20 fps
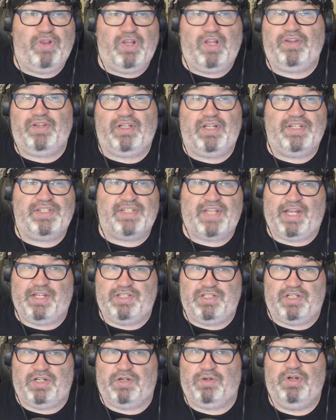little least i could
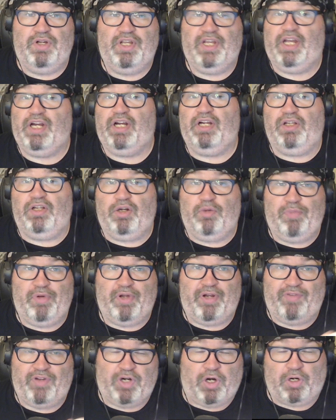do you get a little
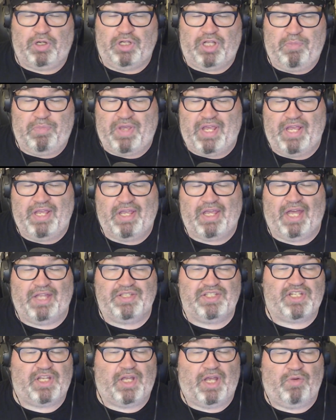bit of an early peek
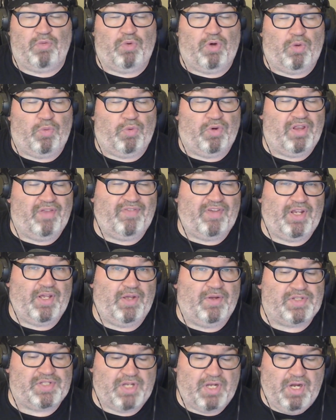at, at one of the
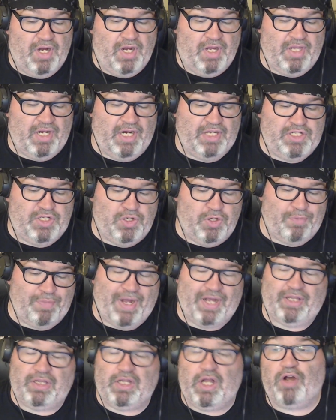videos that i do in
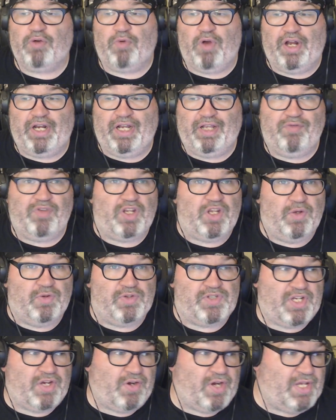my long running video
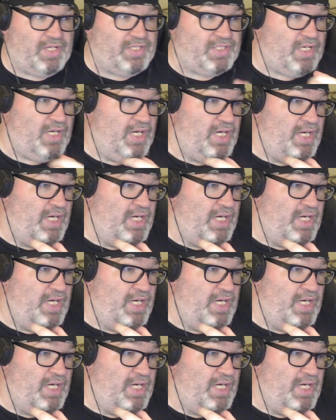series